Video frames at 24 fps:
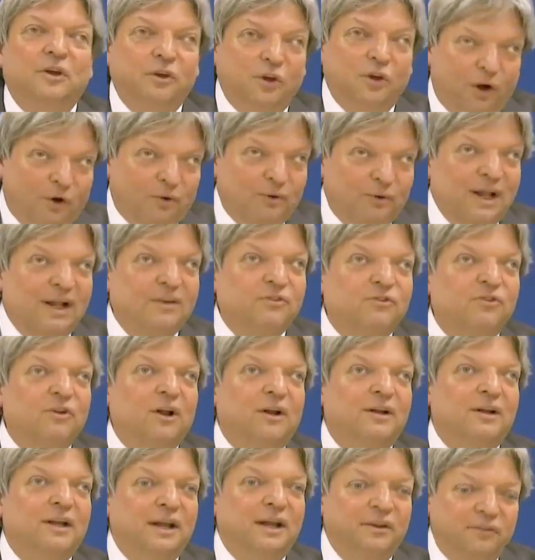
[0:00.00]
No, that's
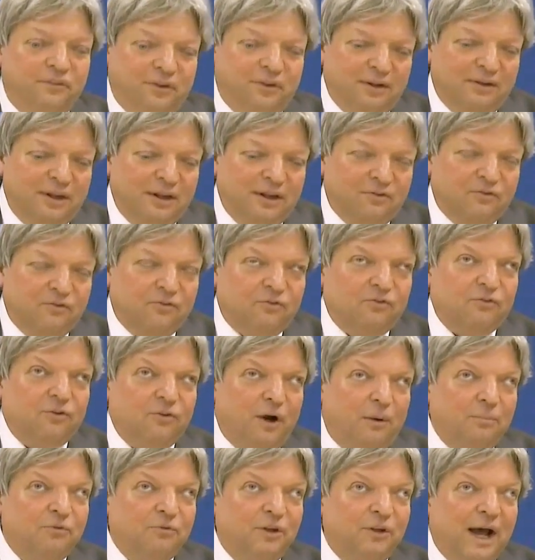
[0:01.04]
not it. It
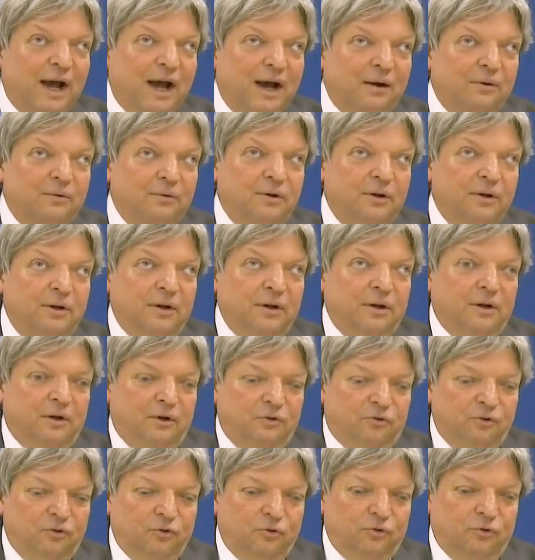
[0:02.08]
comes down
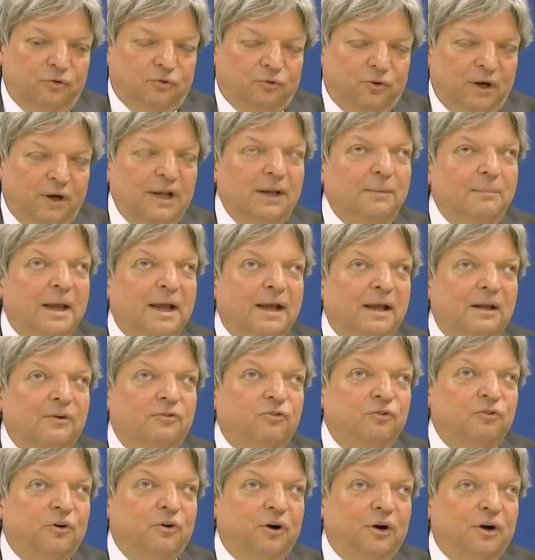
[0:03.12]
to really
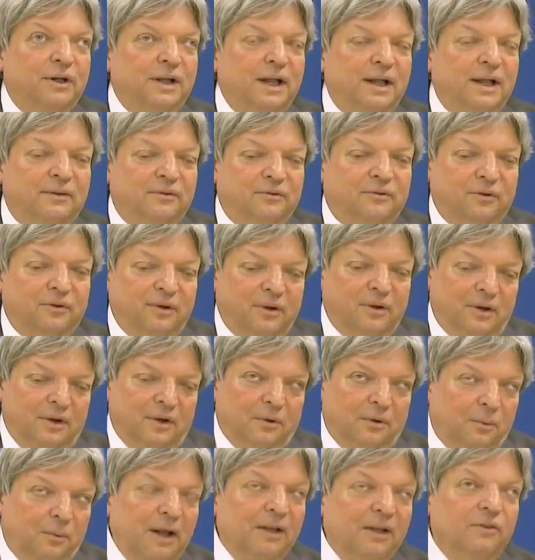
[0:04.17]
making sure that
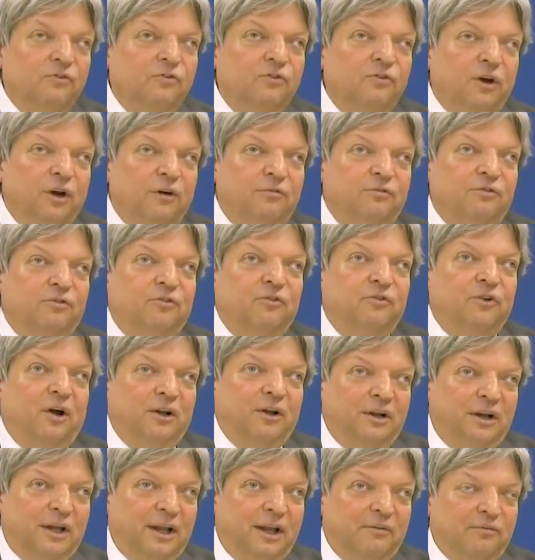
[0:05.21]
when services
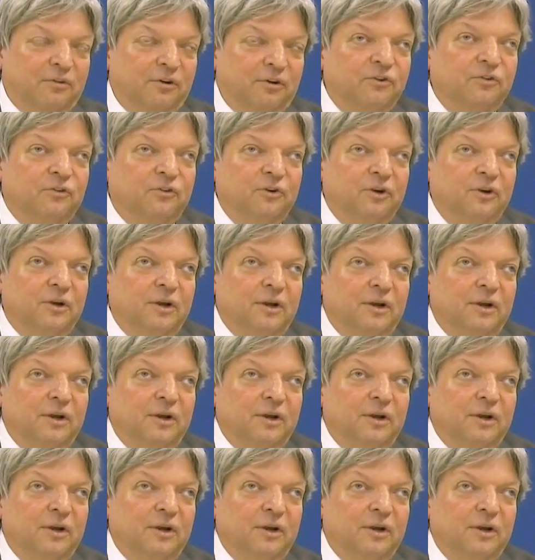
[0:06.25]
are delivered,